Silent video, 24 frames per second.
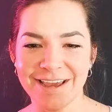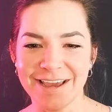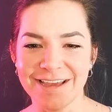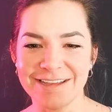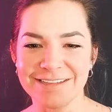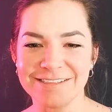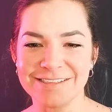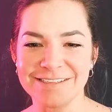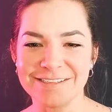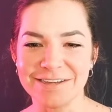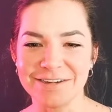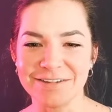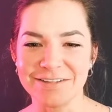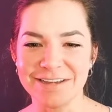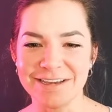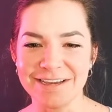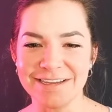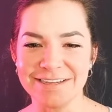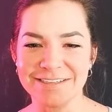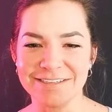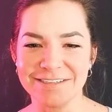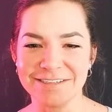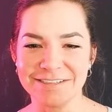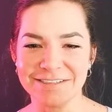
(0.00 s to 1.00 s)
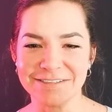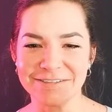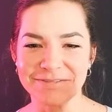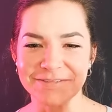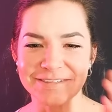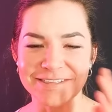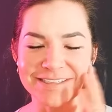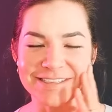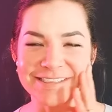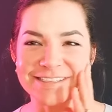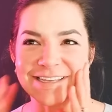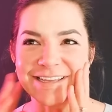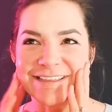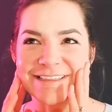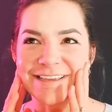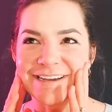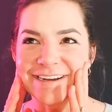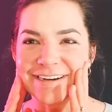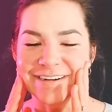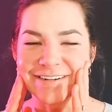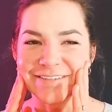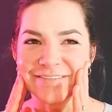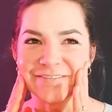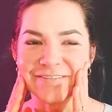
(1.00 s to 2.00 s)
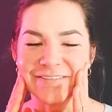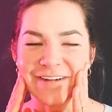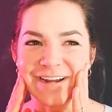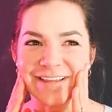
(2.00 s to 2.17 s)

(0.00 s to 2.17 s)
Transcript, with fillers: And so the interns would sit there and